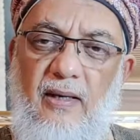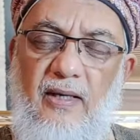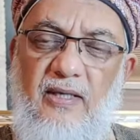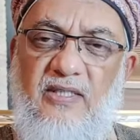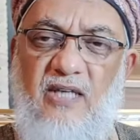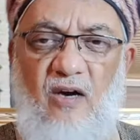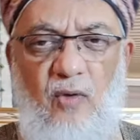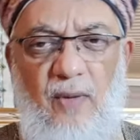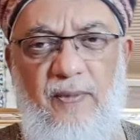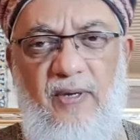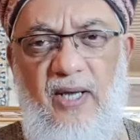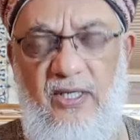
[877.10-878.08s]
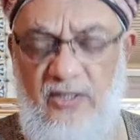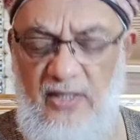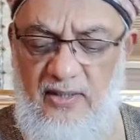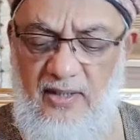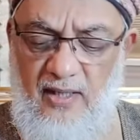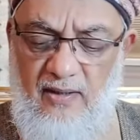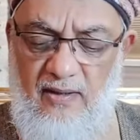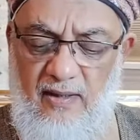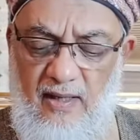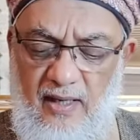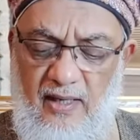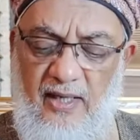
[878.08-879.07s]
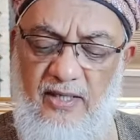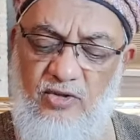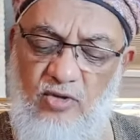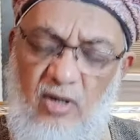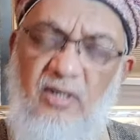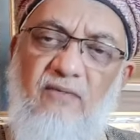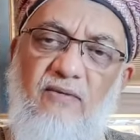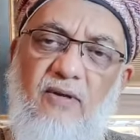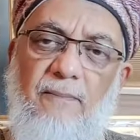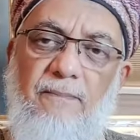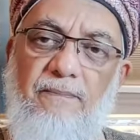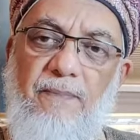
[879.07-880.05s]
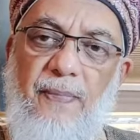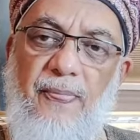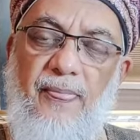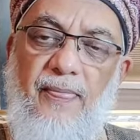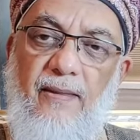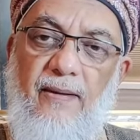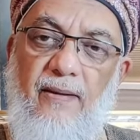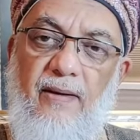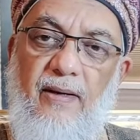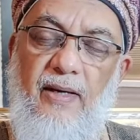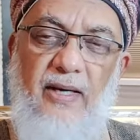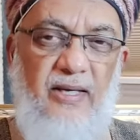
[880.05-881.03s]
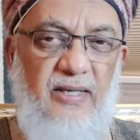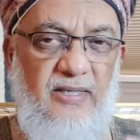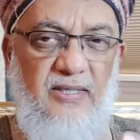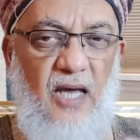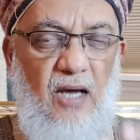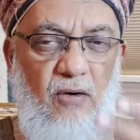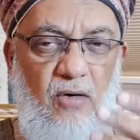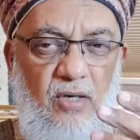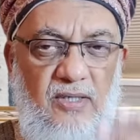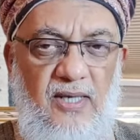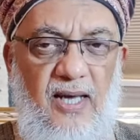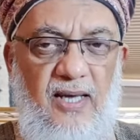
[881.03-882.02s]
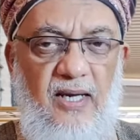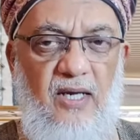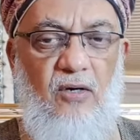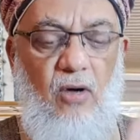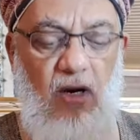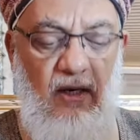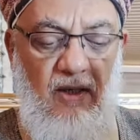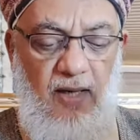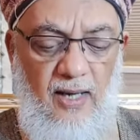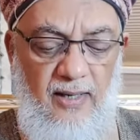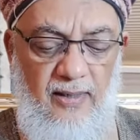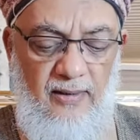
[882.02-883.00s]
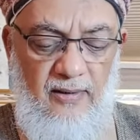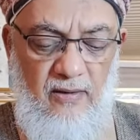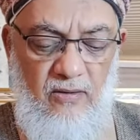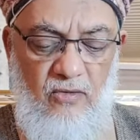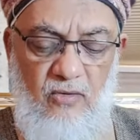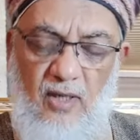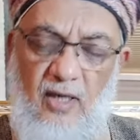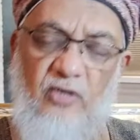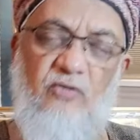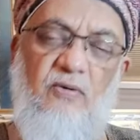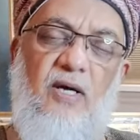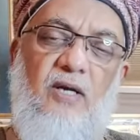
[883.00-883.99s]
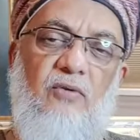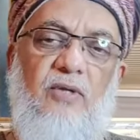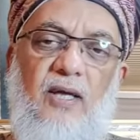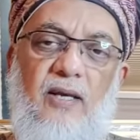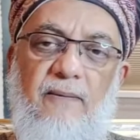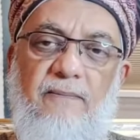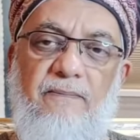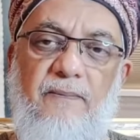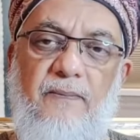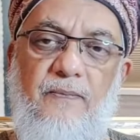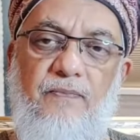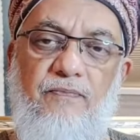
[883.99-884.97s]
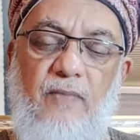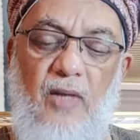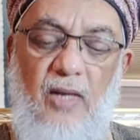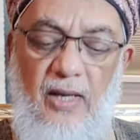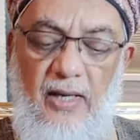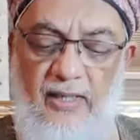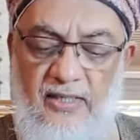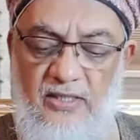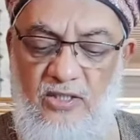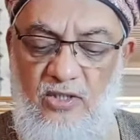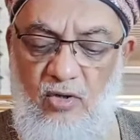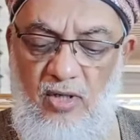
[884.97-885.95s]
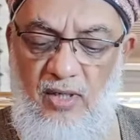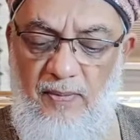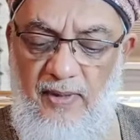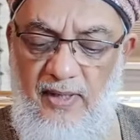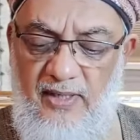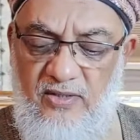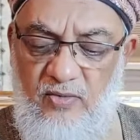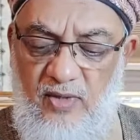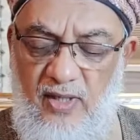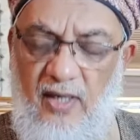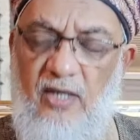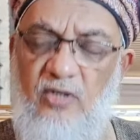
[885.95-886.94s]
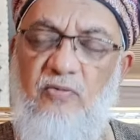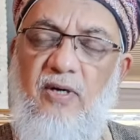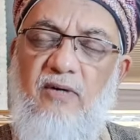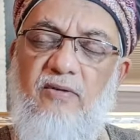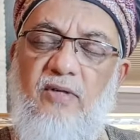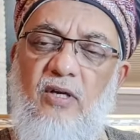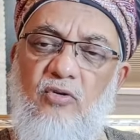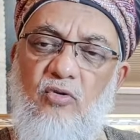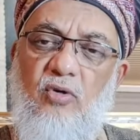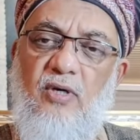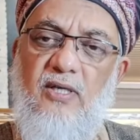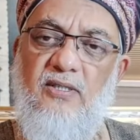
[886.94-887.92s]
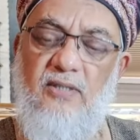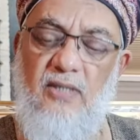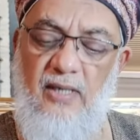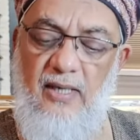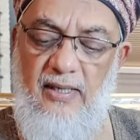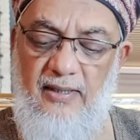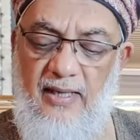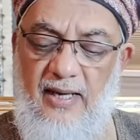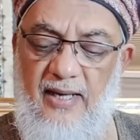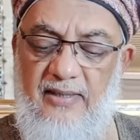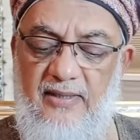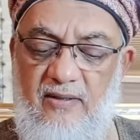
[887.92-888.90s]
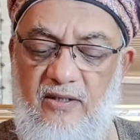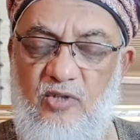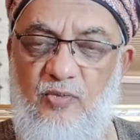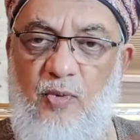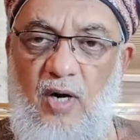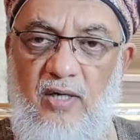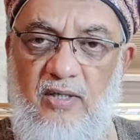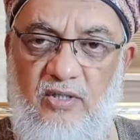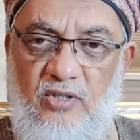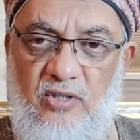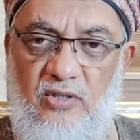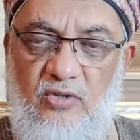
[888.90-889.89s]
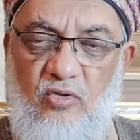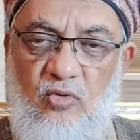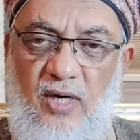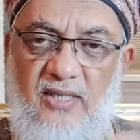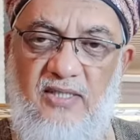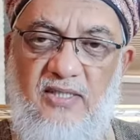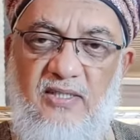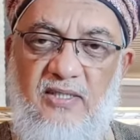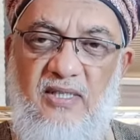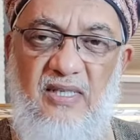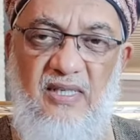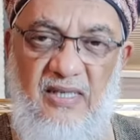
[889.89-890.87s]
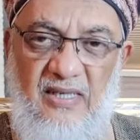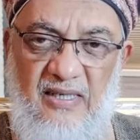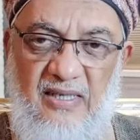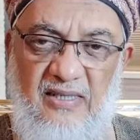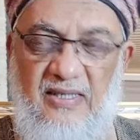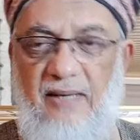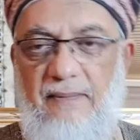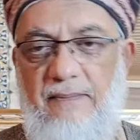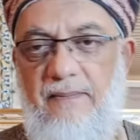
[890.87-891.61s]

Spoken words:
It's our weapon against shaitan and against all evil. It is our direct hotline to Allah subhanahu wa ta'ala. It is the only place where Allah subhanahu wa ta'ala told us that He responds to us real time.